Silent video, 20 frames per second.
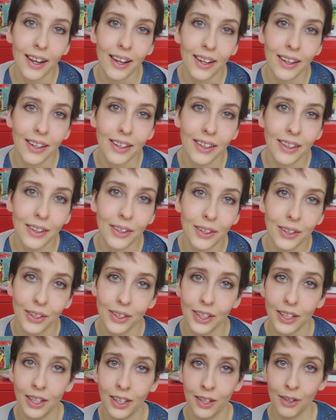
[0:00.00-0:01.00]
I
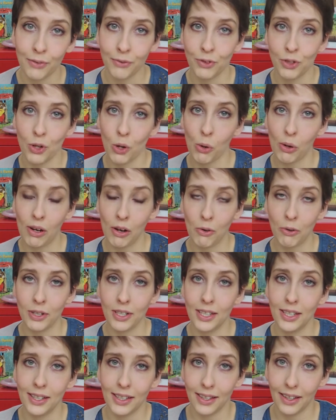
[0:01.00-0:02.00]
give no
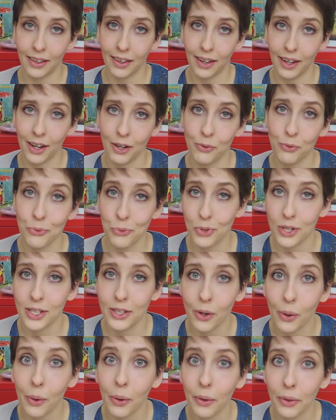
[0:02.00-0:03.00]
guarantee that I can
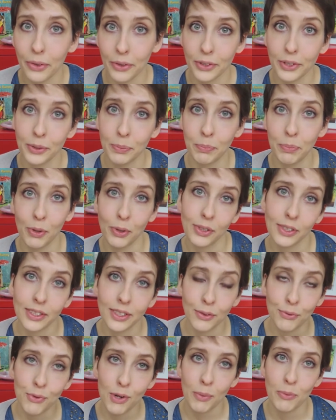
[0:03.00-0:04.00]
read all of these
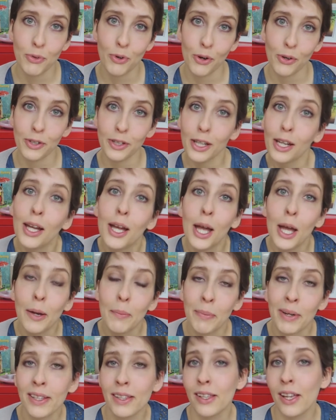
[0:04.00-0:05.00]
books in February,
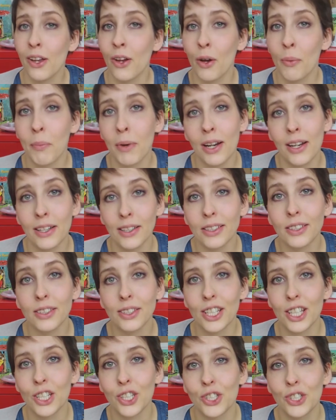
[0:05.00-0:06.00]
but they are on my
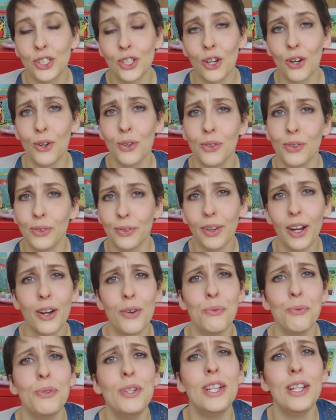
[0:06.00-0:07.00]
list, and so
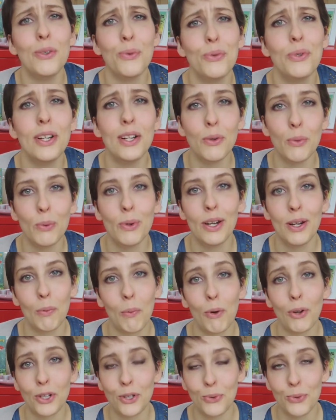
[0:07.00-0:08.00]
I really
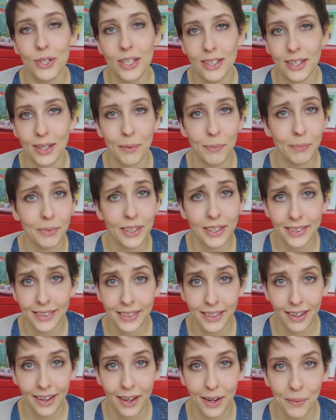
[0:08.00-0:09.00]
want to read them this
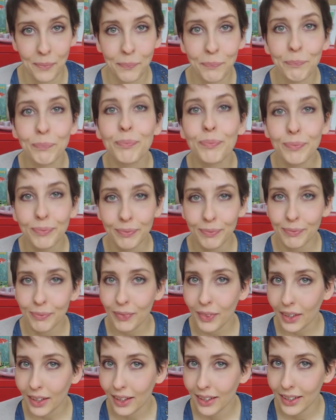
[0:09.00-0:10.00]
time.
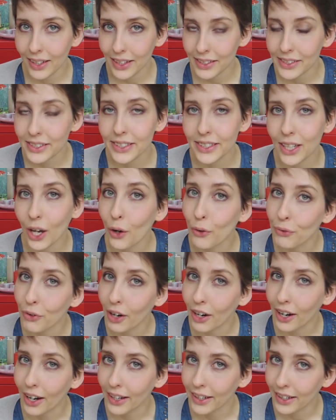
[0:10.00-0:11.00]
Let's see how
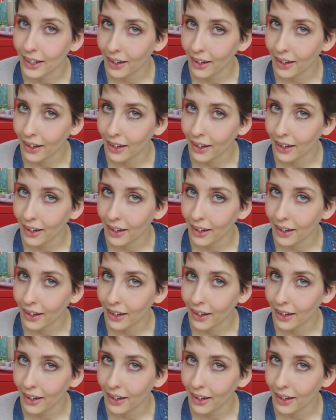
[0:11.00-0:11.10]
far I